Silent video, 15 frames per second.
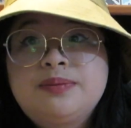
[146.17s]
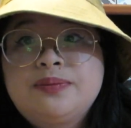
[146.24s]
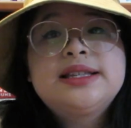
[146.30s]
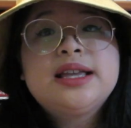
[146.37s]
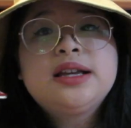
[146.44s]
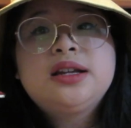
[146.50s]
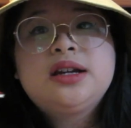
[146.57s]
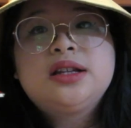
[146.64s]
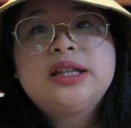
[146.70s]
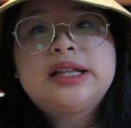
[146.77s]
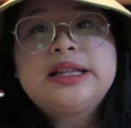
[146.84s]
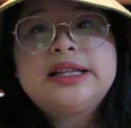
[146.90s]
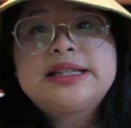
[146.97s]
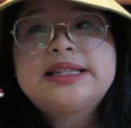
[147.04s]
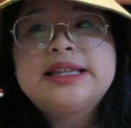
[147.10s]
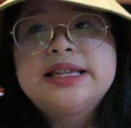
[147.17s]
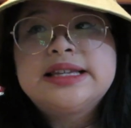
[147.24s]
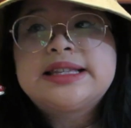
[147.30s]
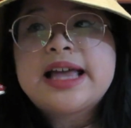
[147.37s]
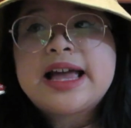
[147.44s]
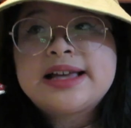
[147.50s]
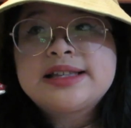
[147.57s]
Second on the list
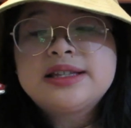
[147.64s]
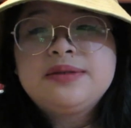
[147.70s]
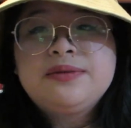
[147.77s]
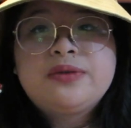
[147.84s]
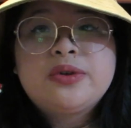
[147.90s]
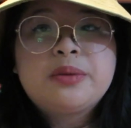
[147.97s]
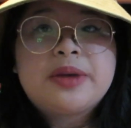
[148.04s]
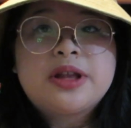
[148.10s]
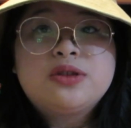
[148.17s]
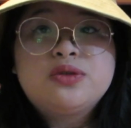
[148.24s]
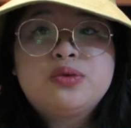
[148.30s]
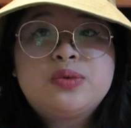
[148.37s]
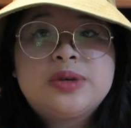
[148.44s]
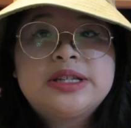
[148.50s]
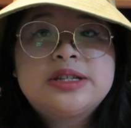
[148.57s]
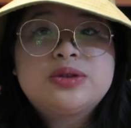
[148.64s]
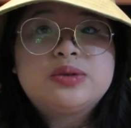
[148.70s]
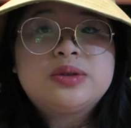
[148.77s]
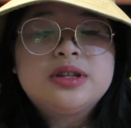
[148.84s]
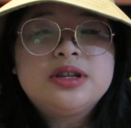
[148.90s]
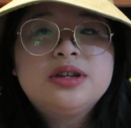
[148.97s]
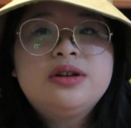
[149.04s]
is Asking for It by Louise
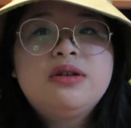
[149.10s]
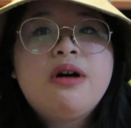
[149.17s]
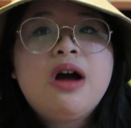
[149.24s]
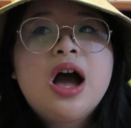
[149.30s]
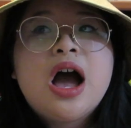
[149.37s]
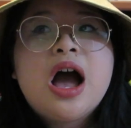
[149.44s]
O'Neill.